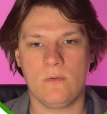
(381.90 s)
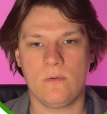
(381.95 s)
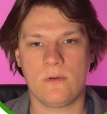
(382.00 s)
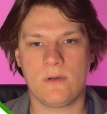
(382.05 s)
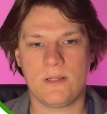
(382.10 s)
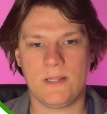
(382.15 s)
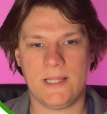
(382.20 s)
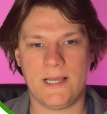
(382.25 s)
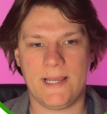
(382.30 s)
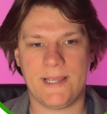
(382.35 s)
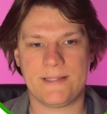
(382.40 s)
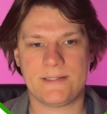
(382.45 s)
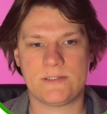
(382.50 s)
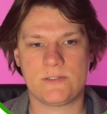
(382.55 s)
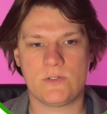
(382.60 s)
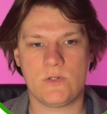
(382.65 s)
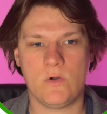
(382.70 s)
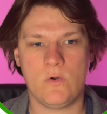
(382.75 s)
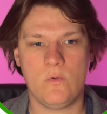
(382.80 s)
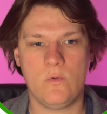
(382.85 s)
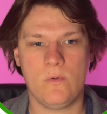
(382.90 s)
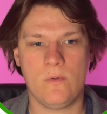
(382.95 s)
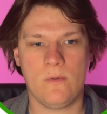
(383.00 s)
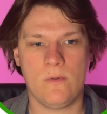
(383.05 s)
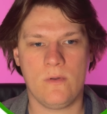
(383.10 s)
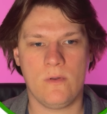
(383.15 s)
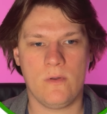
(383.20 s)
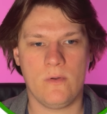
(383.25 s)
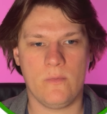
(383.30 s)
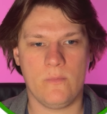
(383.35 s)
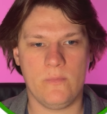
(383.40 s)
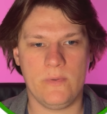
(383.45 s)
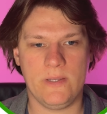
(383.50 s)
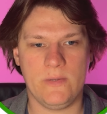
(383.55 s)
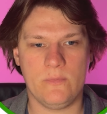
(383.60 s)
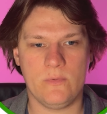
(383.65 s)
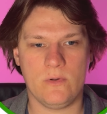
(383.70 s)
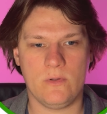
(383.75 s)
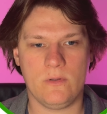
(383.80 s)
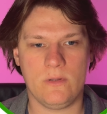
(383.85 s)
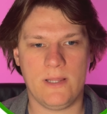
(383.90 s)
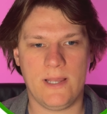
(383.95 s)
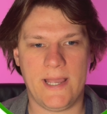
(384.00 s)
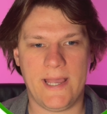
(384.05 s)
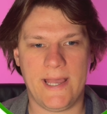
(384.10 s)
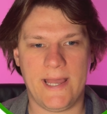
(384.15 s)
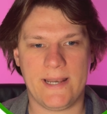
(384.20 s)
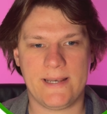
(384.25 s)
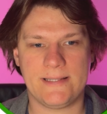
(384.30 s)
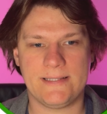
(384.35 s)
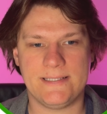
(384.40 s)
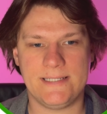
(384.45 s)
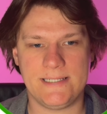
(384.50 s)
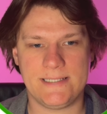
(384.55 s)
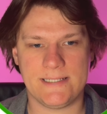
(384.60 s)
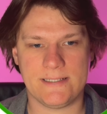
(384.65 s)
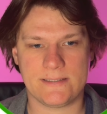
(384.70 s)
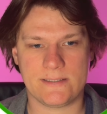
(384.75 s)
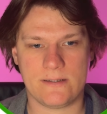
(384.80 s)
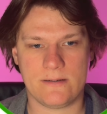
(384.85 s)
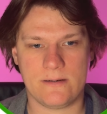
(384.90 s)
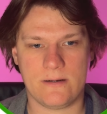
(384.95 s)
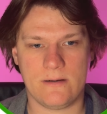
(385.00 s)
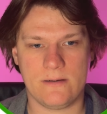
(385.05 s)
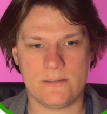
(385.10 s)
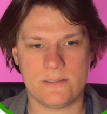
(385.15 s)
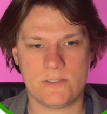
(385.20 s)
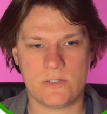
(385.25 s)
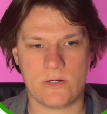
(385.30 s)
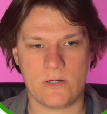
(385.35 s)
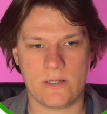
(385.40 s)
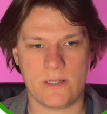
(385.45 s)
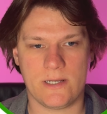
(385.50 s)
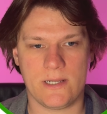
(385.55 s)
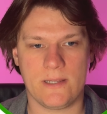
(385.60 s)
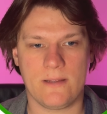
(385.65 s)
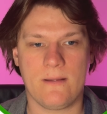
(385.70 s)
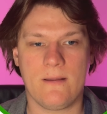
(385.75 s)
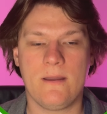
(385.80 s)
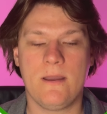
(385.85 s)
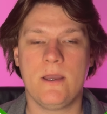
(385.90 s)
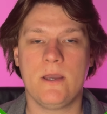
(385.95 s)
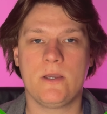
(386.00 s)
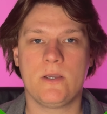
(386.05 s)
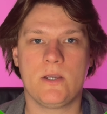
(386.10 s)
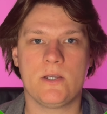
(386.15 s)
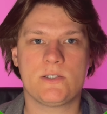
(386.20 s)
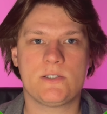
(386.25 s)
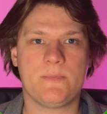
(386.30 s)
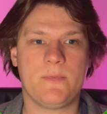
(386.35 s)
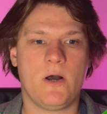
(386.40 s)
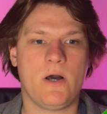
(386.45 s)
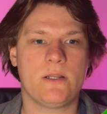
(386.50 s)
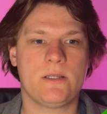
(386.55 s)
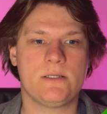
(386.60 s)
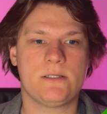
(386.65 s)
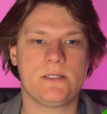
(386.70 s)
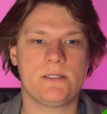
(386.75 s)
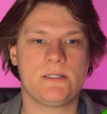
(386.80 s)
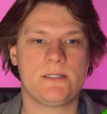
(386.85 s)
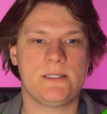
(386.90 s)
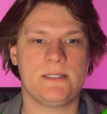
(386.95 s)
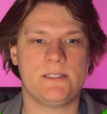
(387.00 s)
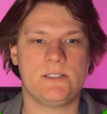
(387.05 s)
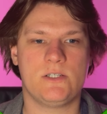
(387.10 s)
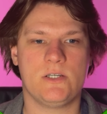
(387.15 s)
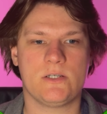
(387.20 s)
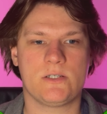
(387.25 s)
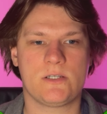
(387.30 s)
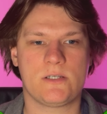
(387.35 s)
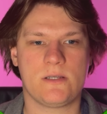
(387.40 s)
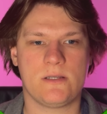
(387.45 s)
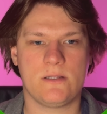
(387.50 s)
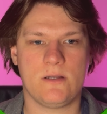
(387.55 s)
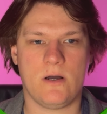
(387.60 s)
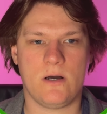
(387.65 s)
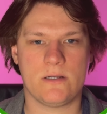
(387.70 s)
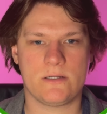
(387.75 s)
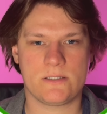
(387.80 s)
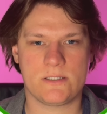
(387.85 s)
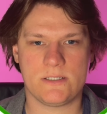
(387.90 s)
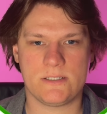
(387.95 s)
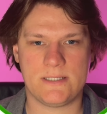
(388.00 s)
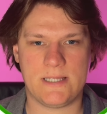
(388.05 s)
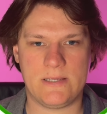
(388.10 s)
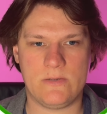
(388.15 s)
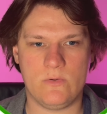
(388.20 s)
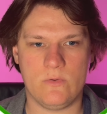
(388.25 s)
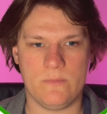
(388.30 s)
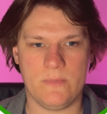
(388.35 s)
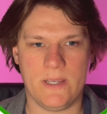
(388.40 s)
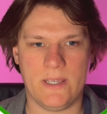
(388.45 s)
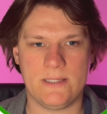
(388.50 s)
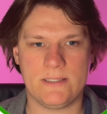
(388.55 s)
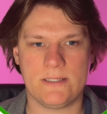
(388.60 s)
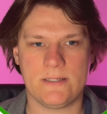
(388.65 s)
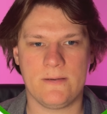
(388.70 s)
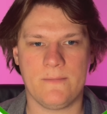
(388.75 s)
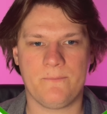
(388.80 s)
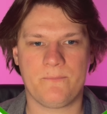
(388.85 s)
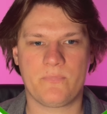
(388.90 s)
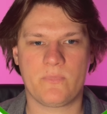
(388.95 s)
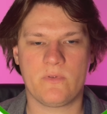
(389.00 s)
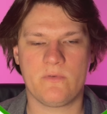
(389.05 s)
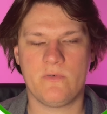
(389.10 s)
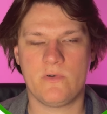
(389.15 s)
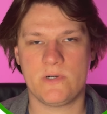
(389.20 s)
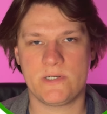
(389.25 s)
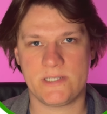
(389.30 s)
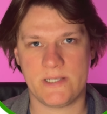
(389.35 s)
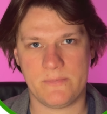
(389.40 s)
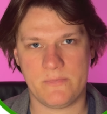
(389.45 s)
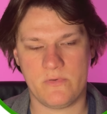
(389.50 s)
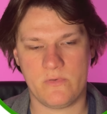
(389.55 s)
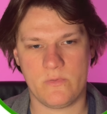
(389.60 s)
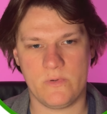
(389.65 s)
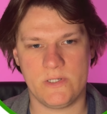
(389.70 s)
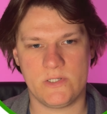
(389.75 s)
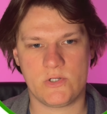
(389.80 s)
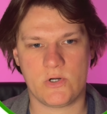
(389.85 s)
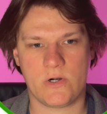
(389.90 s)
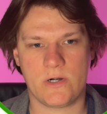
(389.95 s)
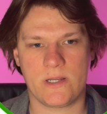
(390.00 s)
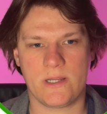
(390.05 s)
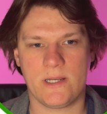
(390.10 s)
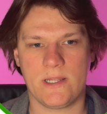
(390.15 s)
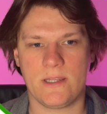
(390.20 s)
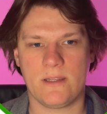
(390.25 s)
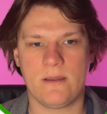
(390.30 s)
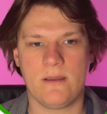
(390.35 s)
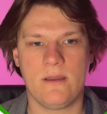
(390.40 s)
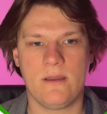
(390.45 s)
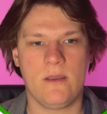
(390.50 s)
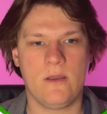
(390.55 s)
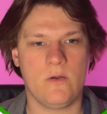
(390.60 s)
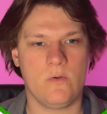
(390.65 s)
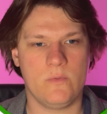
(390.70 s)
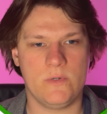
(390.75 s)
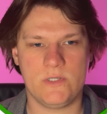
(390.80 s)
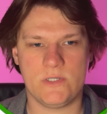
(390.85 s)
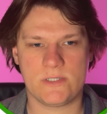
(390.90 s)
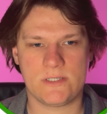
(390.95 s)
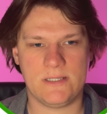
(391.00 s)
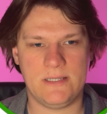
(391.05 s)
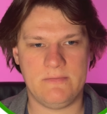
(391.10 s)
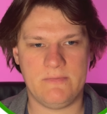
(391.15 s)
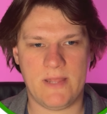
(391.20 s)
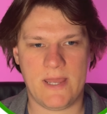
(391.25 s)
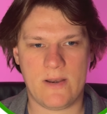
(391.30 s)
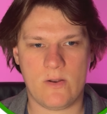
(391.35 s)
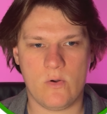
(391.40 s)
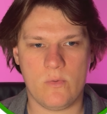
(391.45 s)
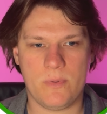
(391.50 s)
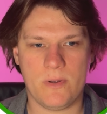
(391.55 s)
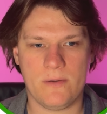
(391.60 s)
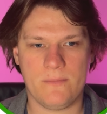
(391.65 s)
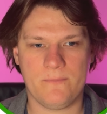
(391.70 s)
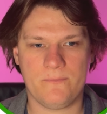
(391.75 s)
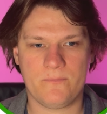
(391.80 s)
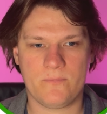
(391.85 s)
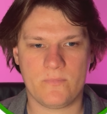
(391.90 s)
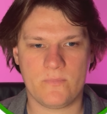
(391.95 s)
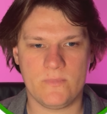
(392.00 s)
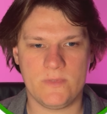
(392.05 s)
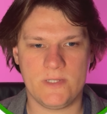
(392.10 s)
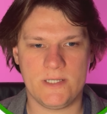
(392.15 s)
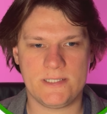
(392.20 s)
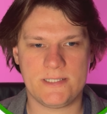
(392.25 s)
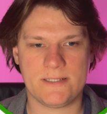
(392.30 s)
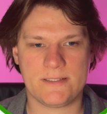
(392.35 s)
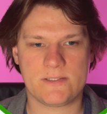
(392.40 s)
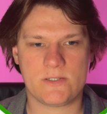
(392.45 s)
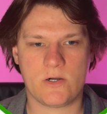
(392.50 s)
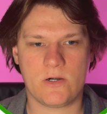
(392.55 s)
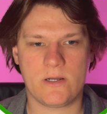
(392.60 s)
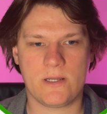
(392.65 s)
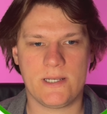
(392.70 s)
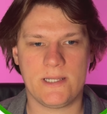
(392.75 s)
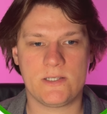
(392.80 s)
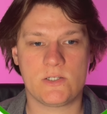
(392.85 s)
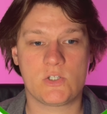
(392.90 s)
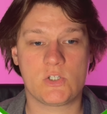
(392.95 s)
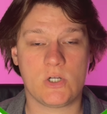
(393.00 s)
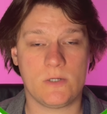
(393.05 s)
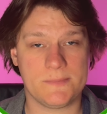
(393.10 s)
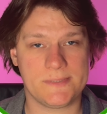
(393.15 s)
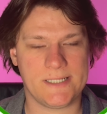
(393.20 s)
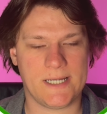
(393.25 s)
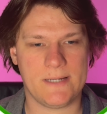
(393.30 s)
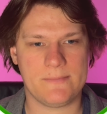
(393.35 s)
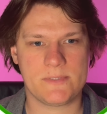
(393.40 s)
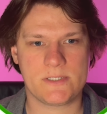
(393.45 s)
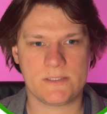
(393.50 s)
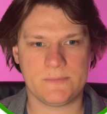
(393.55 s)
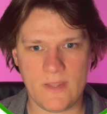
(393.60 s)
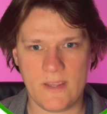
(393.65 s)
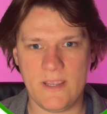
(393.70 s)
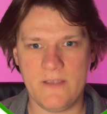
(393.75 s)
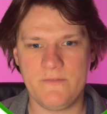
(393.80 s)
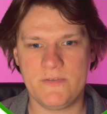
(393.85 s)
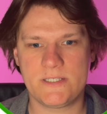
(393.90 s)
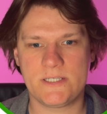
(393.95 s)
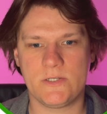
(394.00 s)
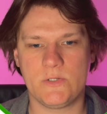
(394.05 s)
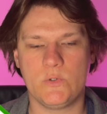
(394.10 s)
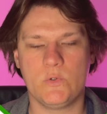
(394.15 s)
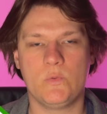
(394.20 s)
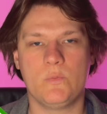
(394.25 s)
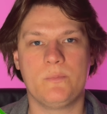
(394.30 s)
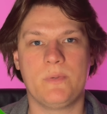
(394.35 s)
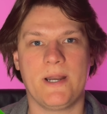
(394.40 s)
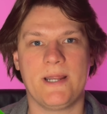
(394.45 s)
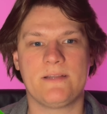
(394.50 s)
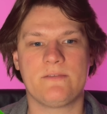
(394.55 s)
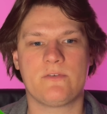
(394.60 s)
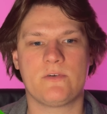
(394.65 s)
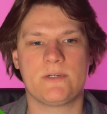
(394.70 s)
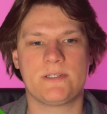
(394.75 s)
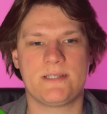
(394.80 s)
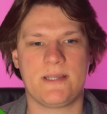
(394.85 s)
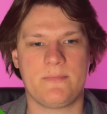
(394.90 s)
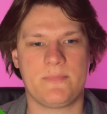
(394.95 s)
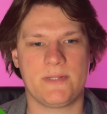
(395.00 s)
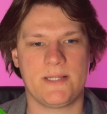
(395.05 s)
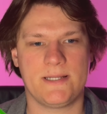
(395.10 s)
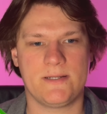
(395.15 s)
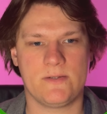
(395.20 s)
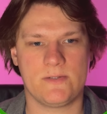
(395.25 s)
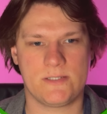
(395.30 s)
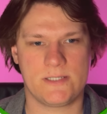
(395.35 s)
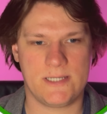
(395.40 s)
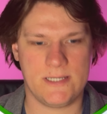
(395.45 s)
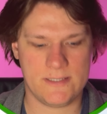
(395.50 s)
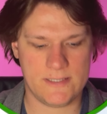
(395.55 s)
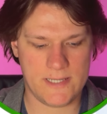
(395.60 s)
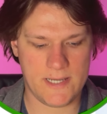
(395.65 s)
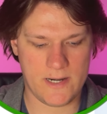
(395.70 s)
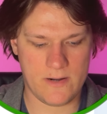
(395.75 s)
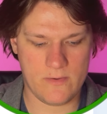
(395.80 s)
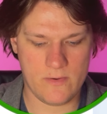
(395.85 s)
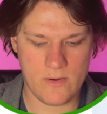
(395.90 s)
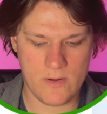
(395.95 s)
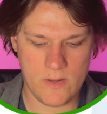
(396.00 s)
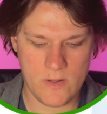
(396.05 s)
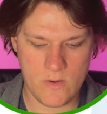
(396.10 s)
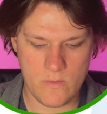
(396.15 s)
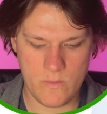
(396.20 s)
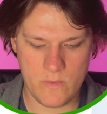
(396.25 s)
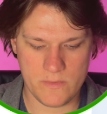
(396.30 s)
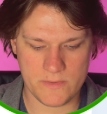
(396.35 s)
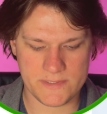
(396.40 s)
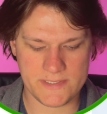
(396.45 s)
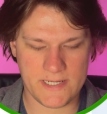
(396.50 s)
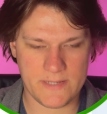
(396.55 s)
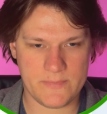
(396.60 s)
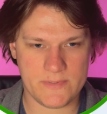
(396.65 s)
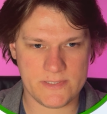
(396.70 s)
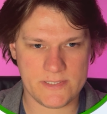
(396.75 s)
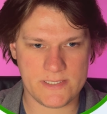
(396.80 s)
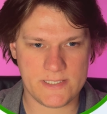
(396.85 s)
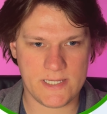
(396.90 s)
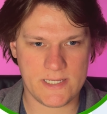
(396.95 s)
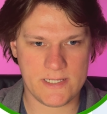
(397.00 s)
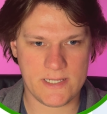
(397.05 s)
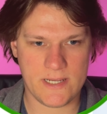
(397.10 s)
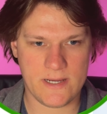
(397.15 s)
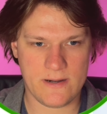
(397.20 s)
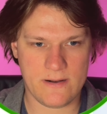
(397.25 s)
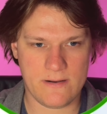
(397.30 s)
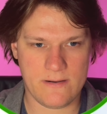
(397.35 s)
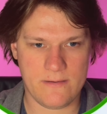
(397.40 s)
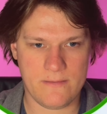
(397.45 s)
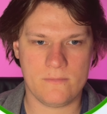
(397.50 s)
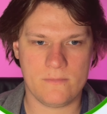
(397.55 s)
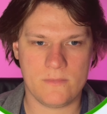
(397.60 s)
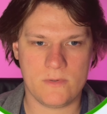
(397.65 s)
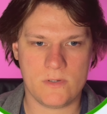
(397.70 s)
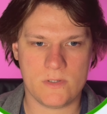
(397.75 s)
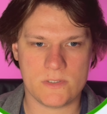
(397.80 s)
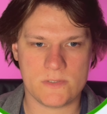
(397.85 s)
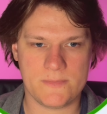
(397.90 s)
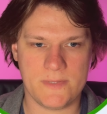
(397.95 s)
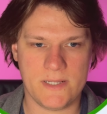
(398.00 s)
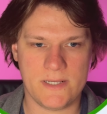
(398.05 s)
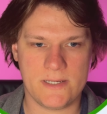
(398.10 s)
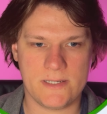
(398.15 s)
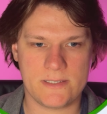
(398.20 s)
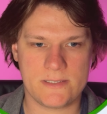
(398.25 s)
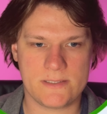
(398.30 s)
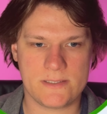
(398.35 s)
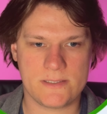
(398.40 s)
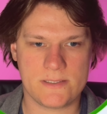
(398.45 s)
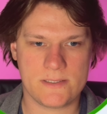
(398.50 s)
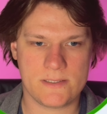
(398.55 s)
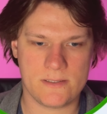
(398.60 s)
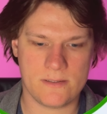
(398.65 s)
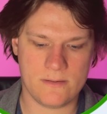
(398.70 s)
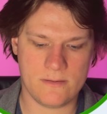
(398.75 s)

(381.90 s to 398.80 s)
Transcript: clients though, we will add detailed targeting. Custom audiences is just the audiences that you made. For example, for retargeting, we just leave that open. Detailed targeting, sometimes if it's a new brand, for example, that does skincare, we will type in skincare, cosmetics,